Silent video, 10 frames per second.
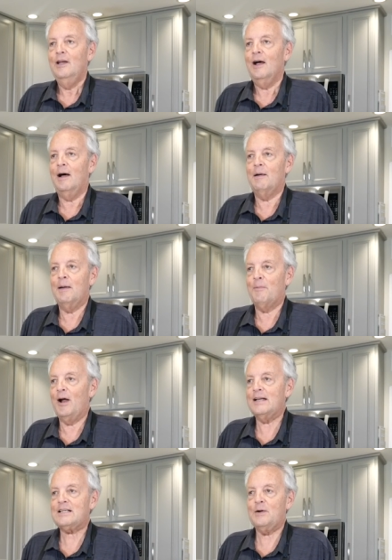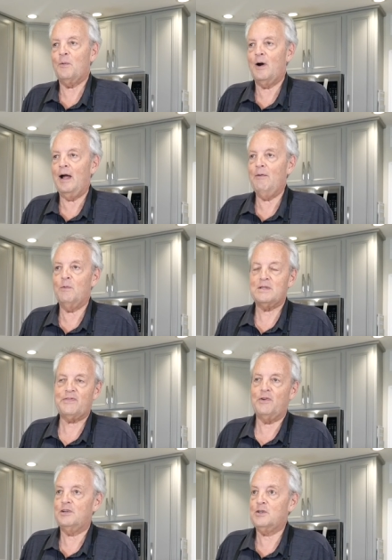uh, Nebraska, where I was
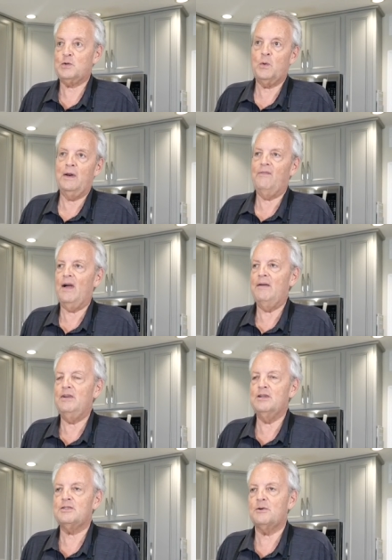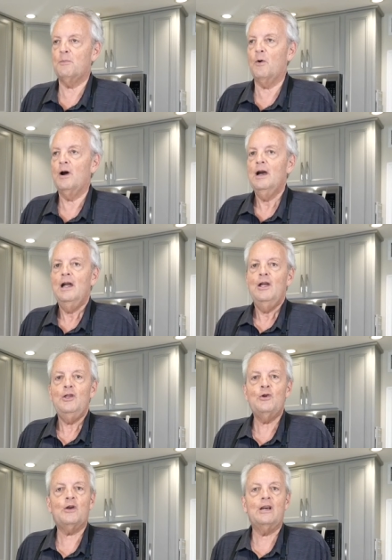for 25 years or more,
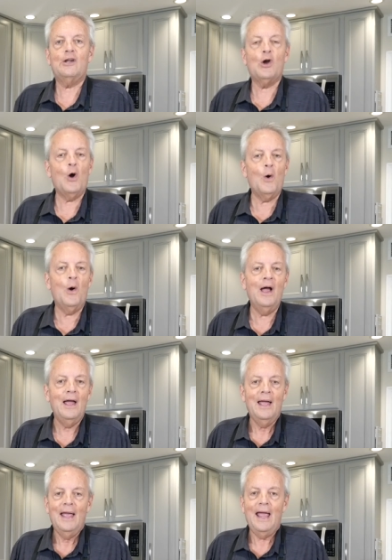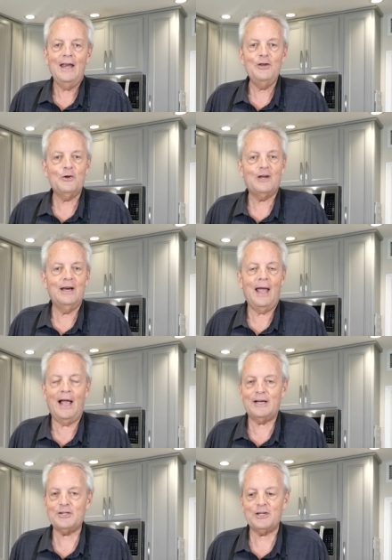you can go and you can
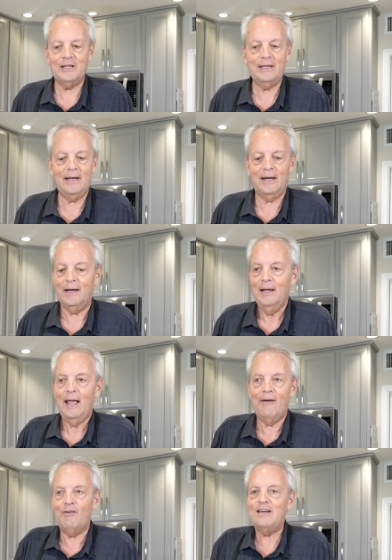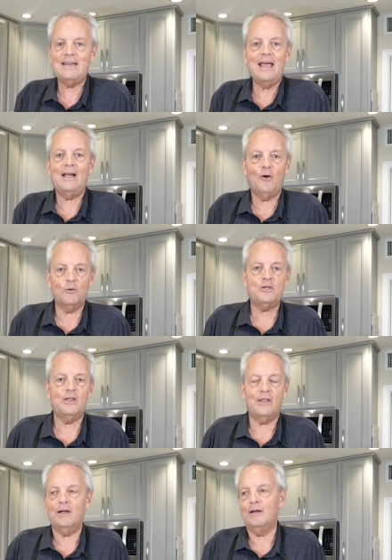actually uh, every day go to
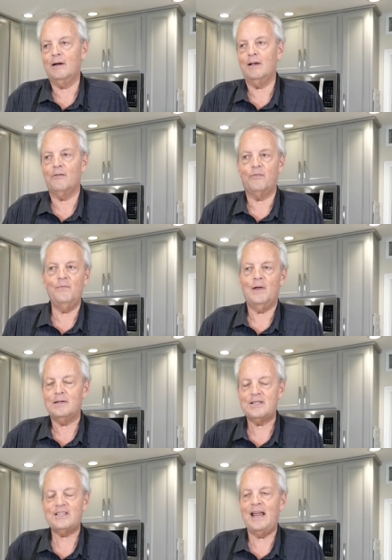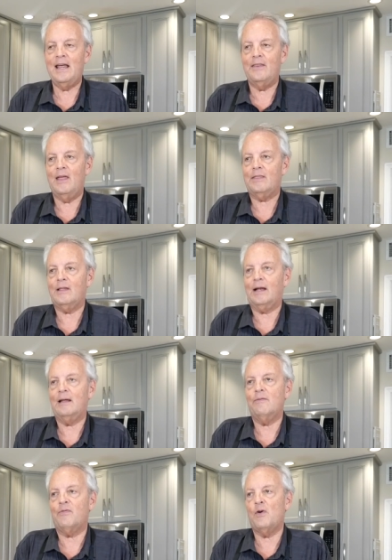the little uh, stand that the
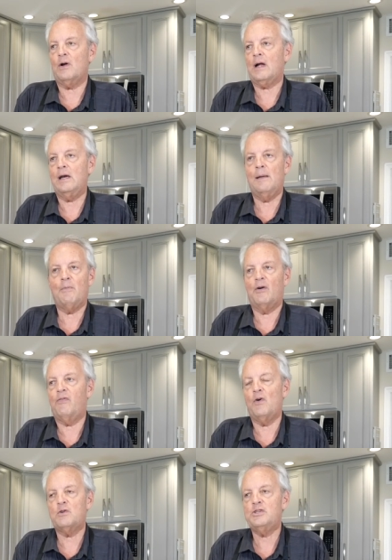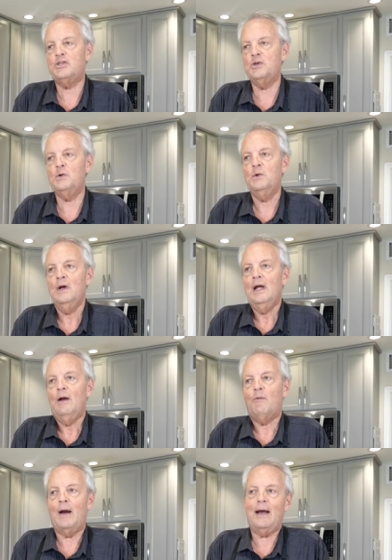folk, number of folks do
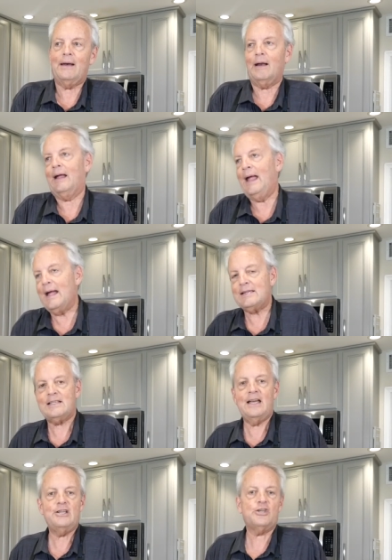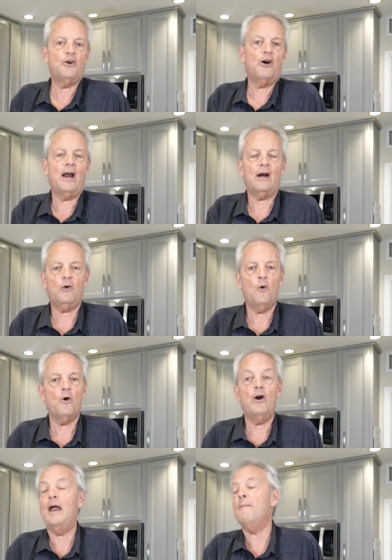right at a gas station or on a
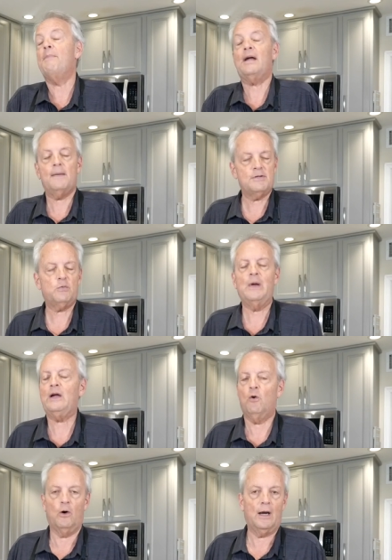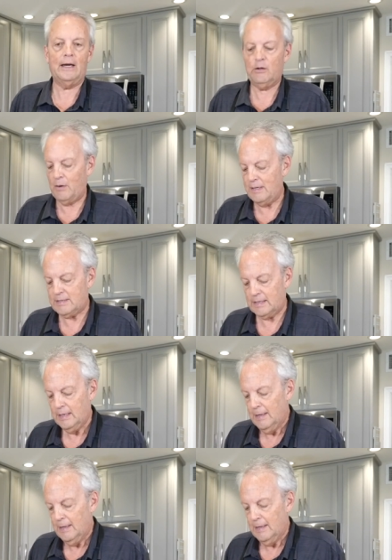corner and pick up sweet corn like crazy.